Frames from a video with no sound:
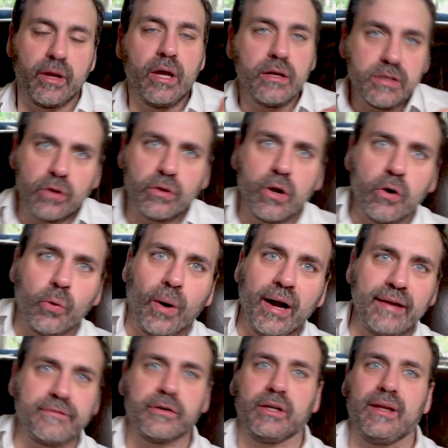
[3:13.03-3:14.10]
Don't go
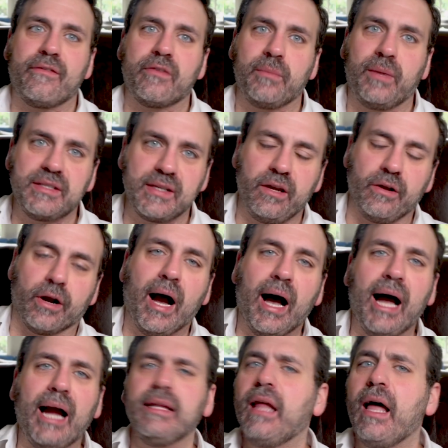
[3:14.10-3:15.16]
quiet for 11 months a year.
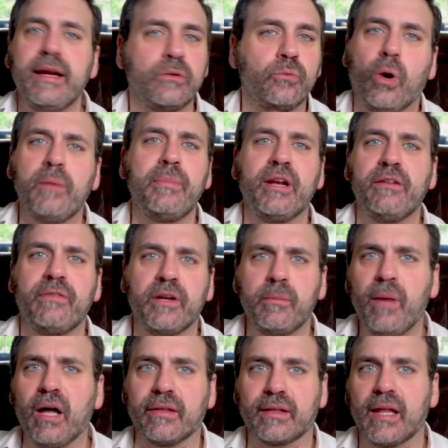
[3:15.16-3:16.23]
Highlight one benefit a
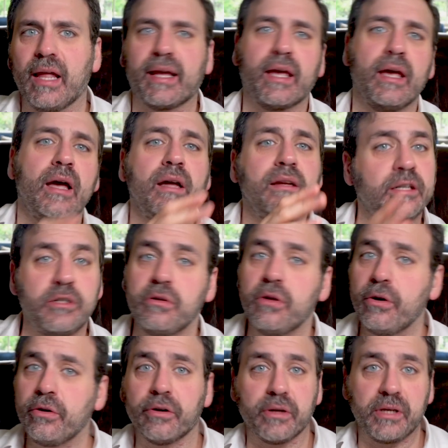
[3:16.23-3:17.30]
month. Like, did you know
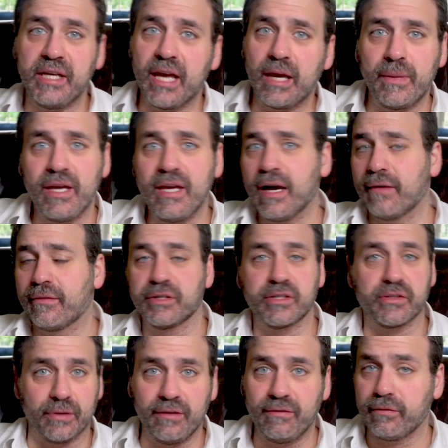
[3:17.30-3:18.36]
your EAP covers
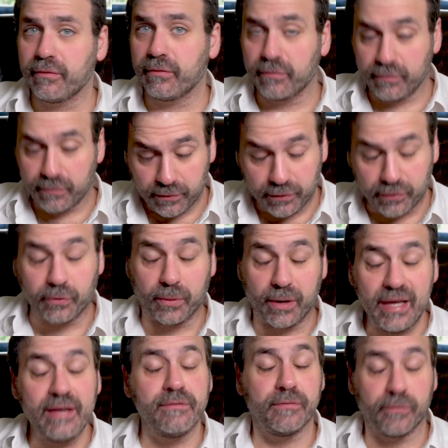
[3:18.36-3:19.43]
three
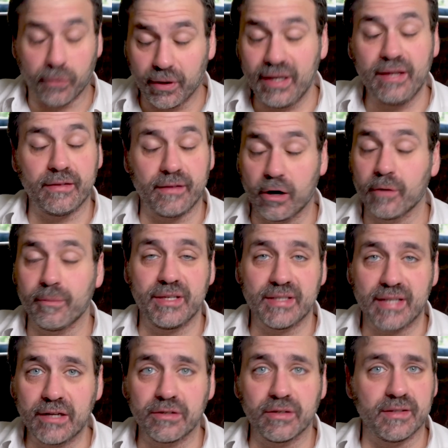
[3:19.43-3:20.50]
free therapy
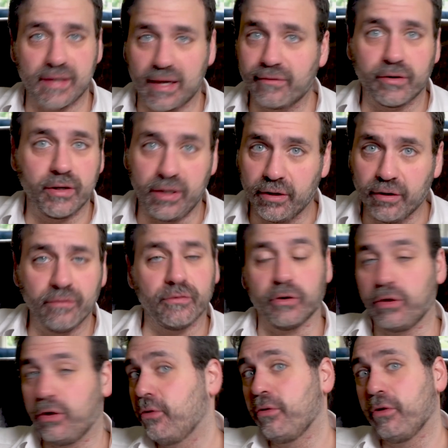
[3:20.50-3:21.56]
sessions every year for
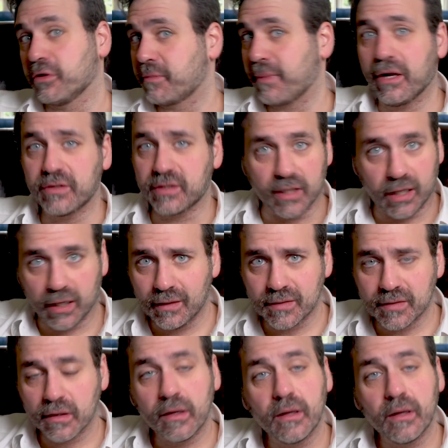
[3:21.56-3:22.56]
you, your spouse, and kids?